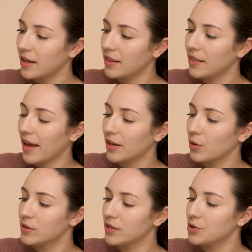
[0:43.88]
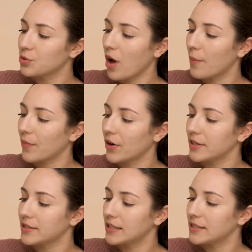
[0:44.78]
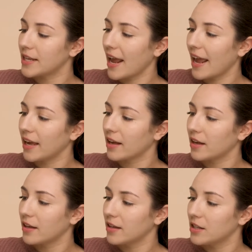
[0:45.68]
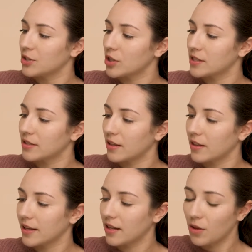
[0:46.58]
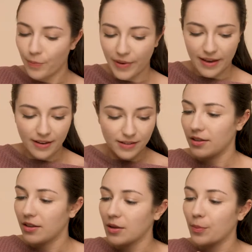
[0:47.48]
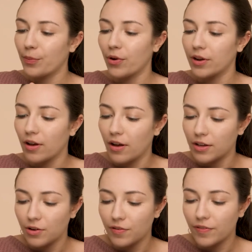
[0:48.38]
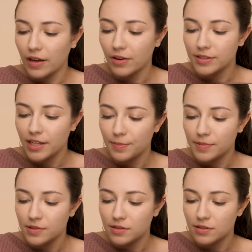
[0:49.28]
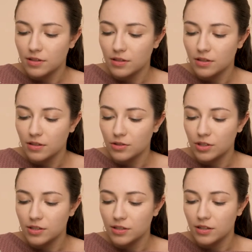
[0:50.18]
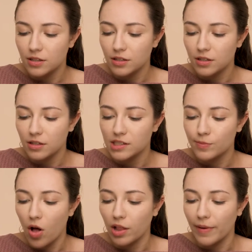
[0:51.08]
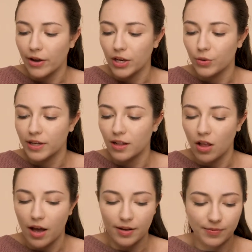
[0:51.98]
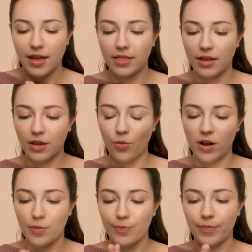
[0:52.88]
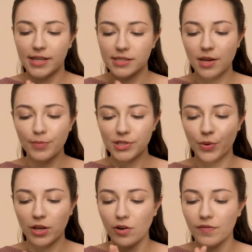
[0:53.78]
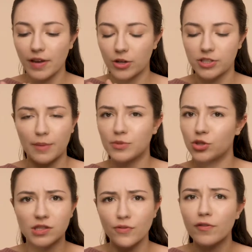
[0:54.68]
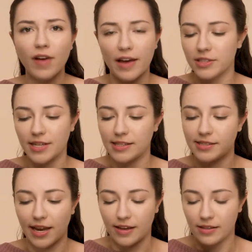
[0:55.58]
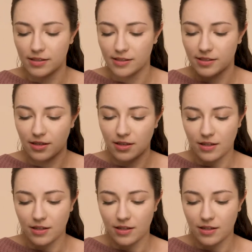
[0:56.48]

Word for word: and then use the dropper to take just a little bit. You can put it on your fingertips, just a small amount, you don't need a lot. And then you wanna mix it in between your fingertips just for five to ten seconds.